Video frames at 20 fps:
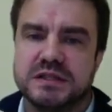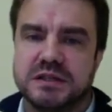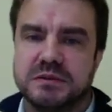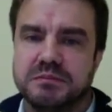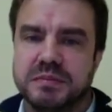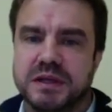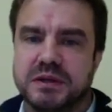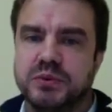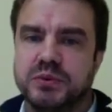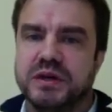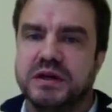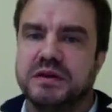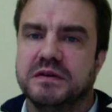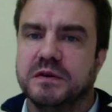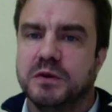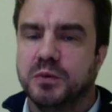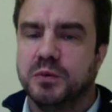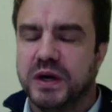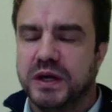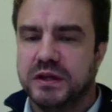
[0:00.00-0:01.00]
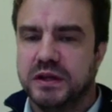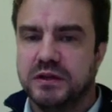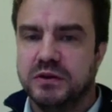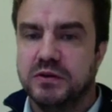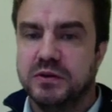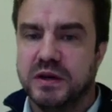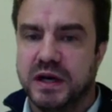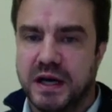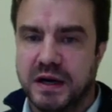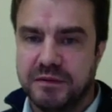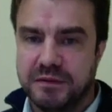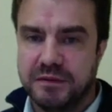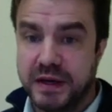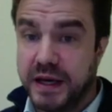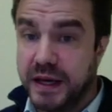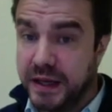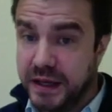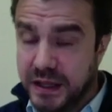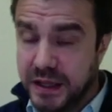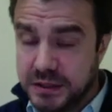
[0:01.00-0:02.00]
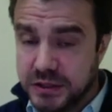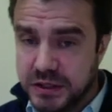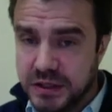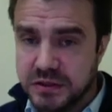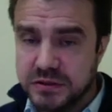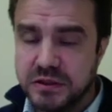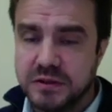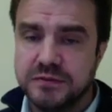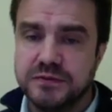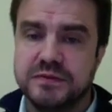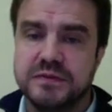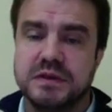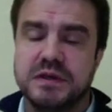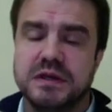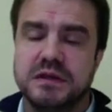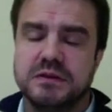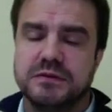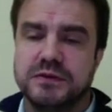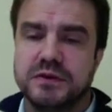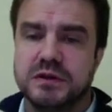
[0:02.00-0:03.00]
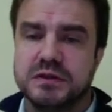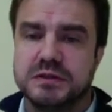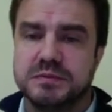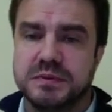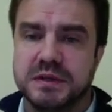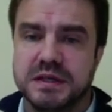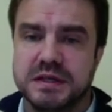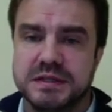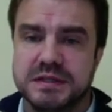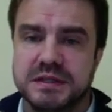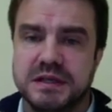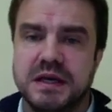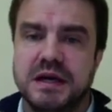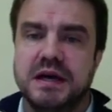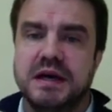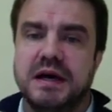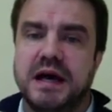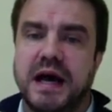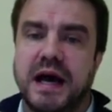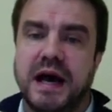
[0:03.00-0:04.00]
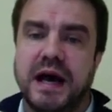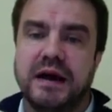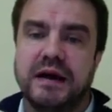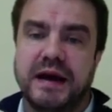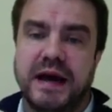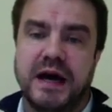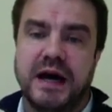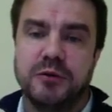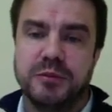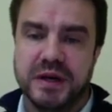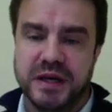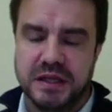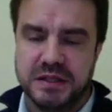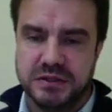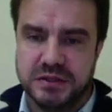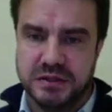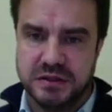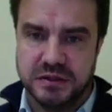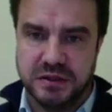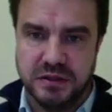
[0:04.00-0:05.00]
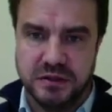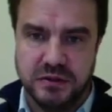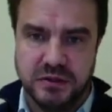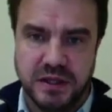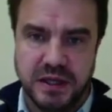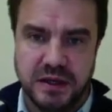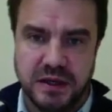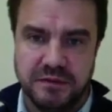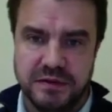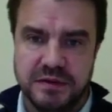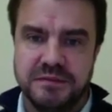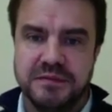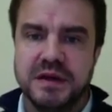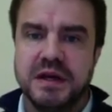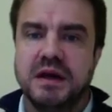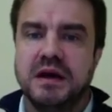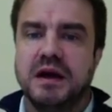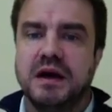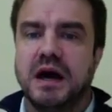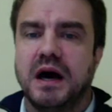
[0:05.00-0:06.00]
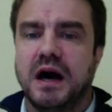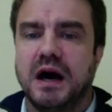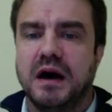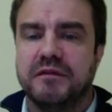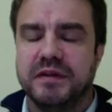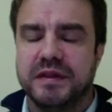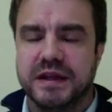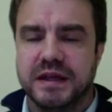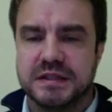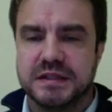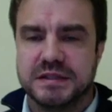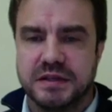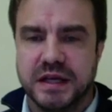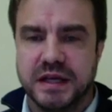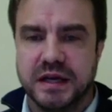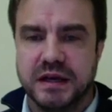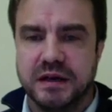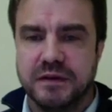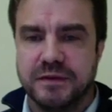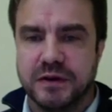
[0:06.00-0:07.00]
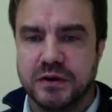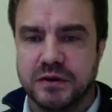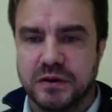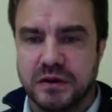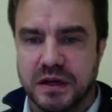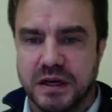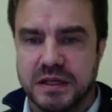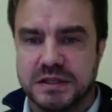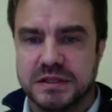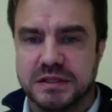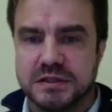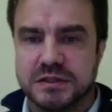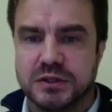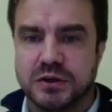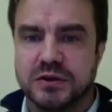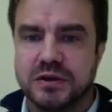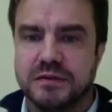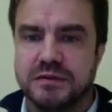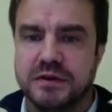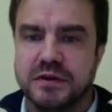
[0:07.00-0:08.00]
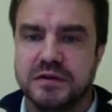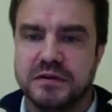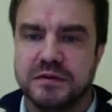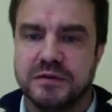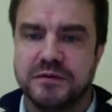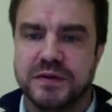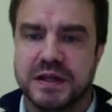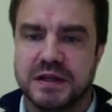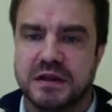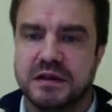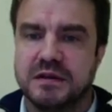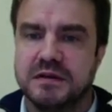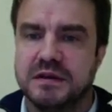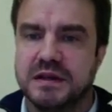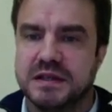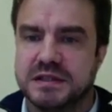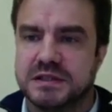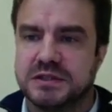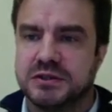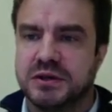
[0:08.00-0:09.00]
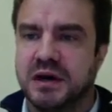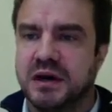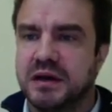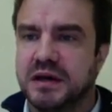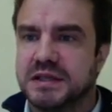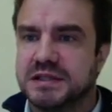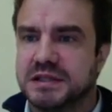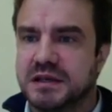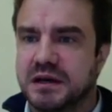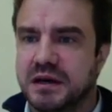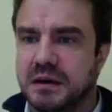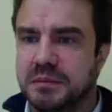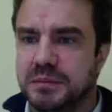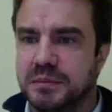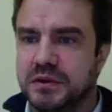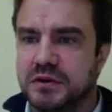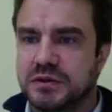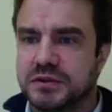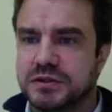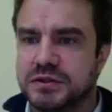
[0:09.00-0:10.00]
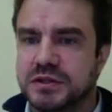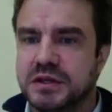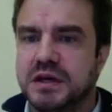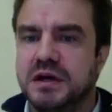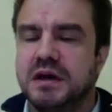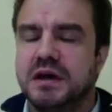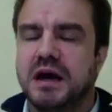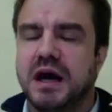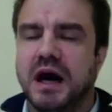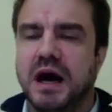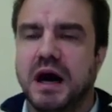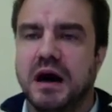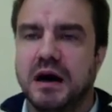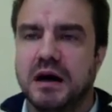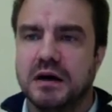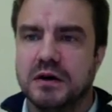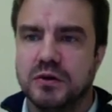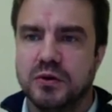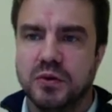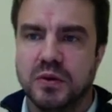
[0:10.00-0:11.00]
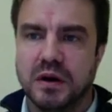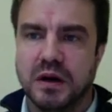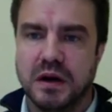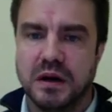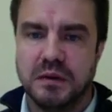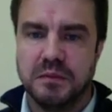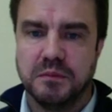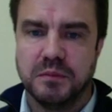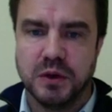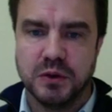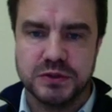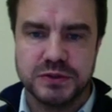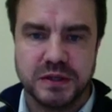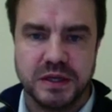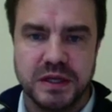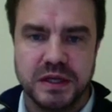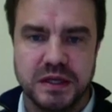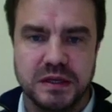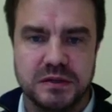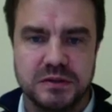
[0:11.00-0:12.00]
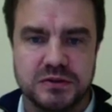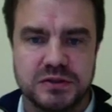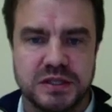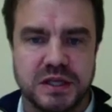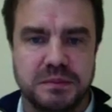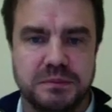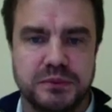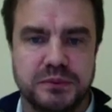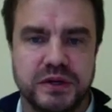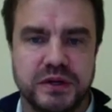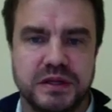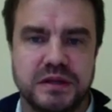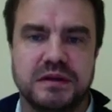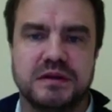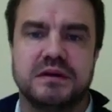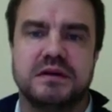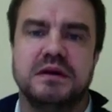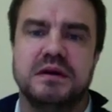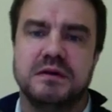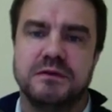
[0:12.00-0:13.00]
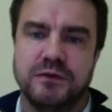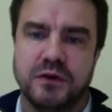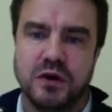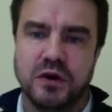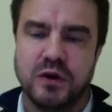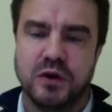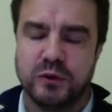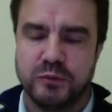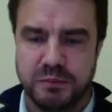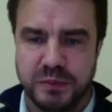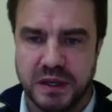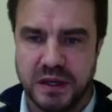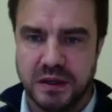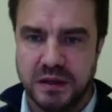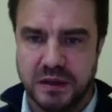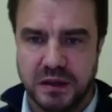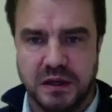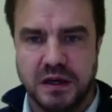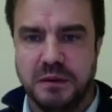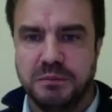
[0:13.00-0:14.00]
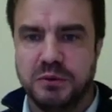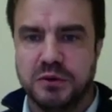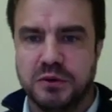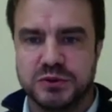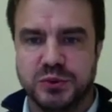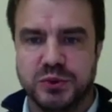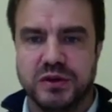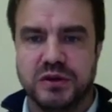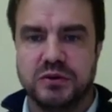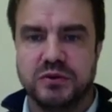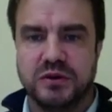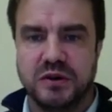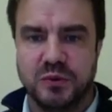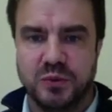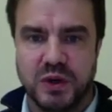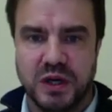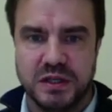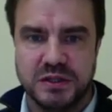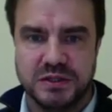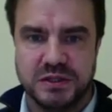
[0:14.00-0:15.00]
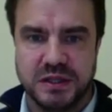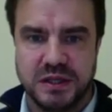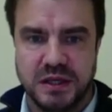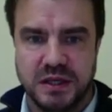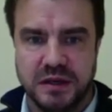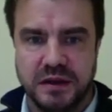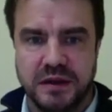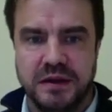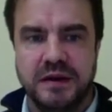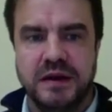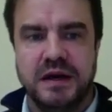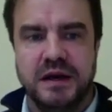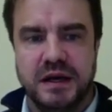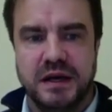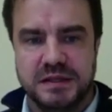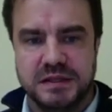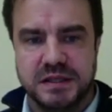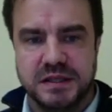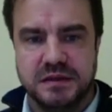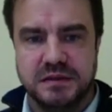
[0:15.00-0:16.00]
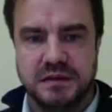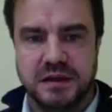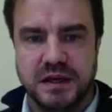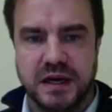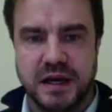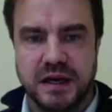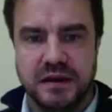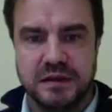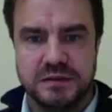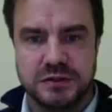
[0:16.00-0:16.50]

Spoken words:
between whether you have any children in the first place and how many children you have. But there's a negative correlation. So but it's childless couples who are most likely to separate, followed by couples with only one child, etc., and